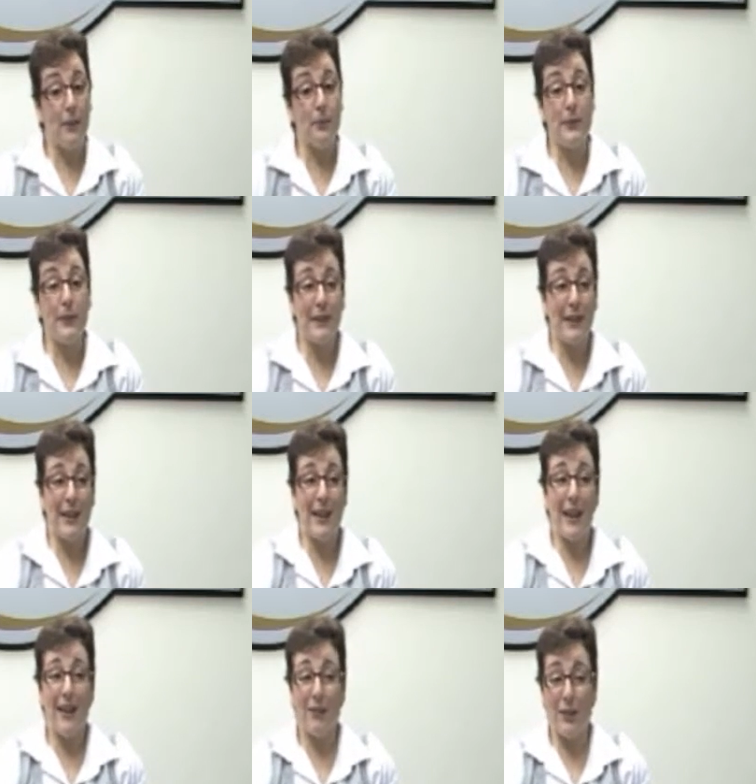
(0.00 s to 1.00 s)
just so you
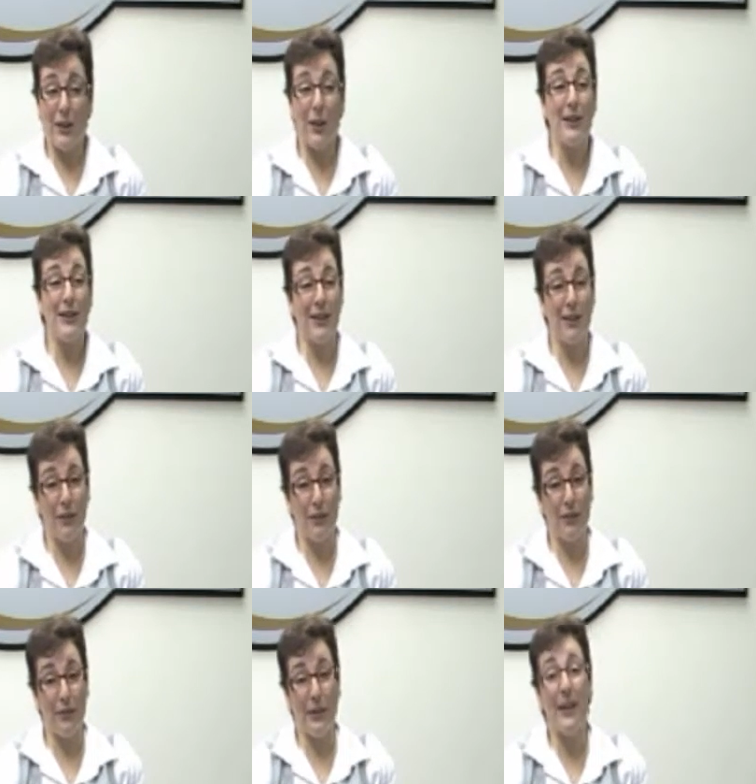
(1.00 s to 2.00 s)
have an idea
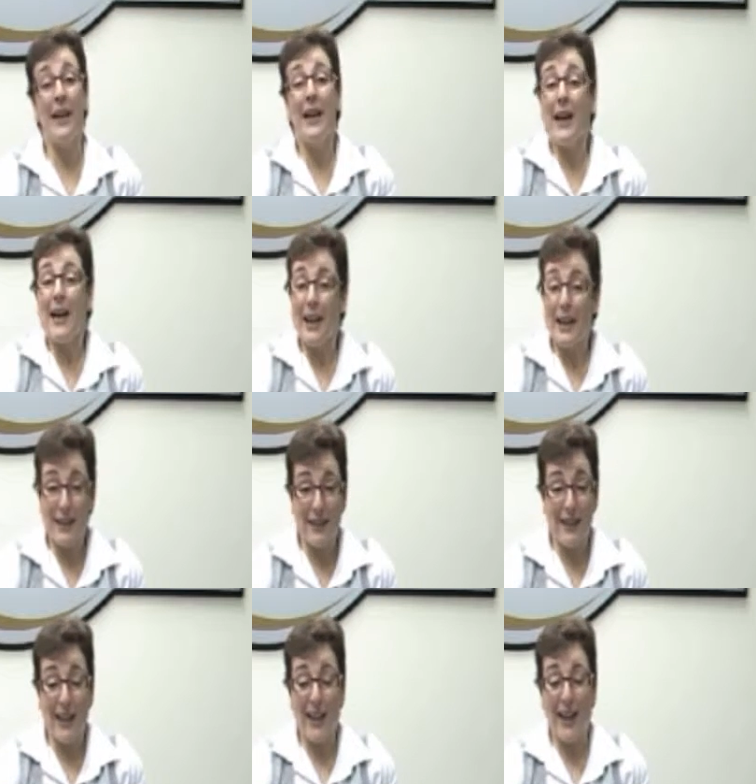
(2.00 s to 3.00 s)
of how to
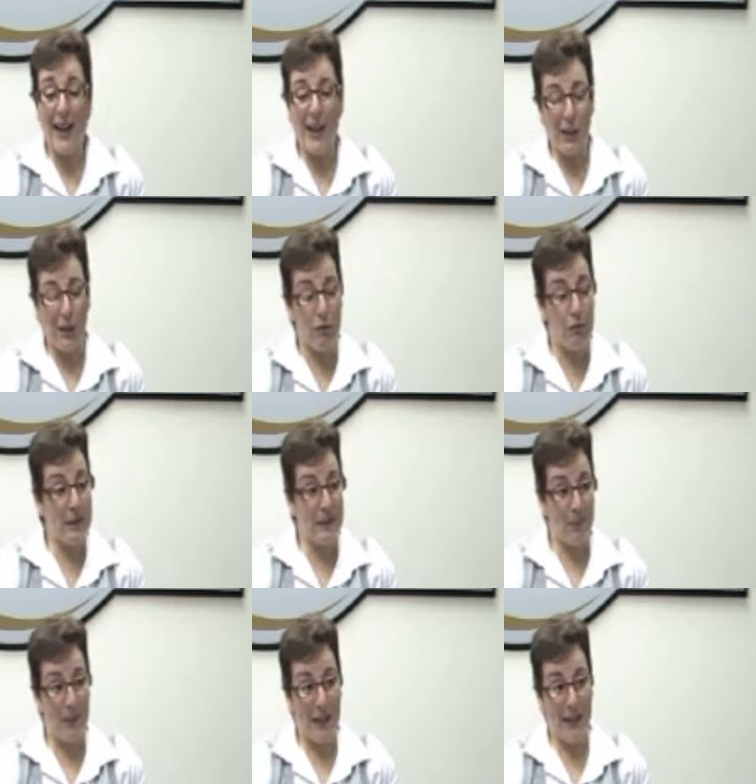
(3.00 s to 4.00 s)
lay out your
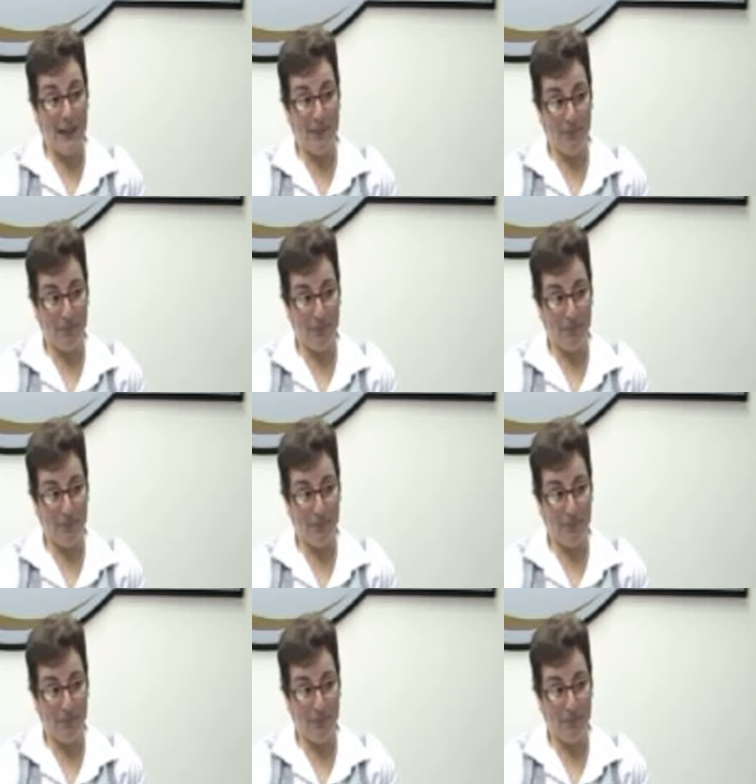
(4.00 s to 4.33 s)
resume.